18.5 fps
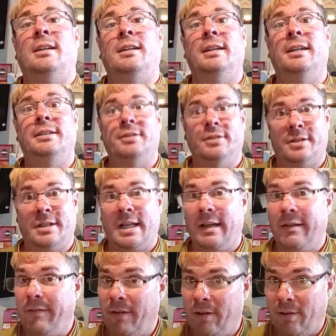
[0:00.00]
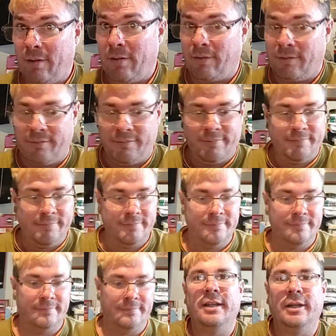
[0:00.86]
Let us carry on.
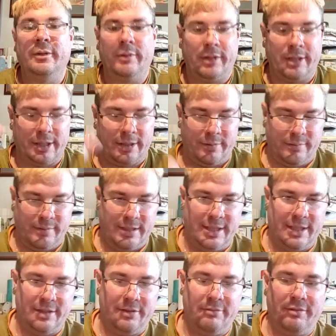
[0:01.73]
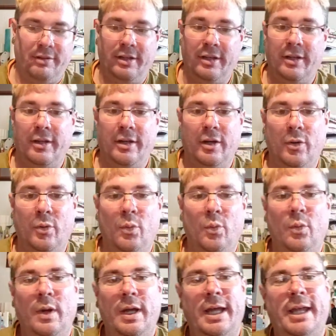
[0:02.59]
There we go, and we're
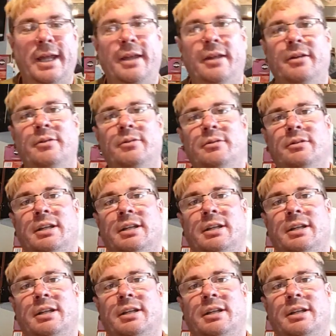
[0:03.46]
away.